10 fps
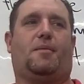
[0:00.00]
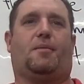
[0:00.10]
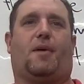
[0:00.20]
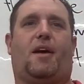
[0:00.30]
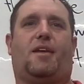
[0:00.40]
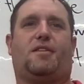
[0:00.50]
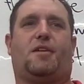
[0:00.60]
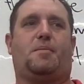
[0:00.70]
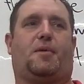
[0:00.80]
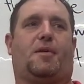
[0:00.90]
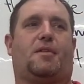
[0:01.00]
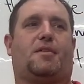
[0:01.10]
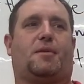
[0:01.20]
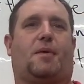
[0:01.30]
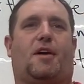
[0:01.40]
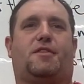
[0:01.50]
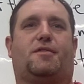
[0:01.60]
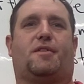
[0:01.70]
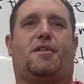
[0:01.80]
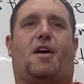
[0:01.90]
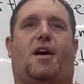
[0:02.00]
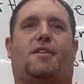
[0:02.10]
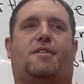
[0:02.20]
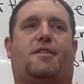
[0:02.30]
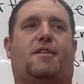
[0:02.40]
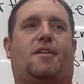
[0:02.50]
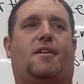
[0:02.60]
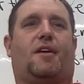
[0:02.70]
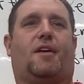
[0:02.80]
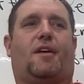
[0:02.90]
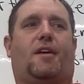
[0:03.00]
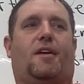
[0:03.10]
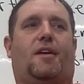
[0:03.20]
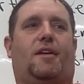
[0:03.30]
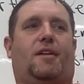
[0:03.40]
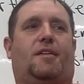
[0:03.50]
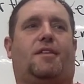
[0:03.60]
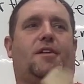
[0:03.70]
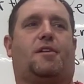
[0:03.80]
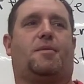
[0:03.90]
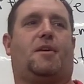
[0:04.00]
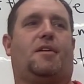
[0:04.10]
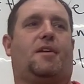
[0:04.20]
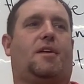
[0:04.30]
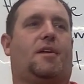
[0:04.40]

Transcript: Why is it important to watch for knots? Do you know, Camille?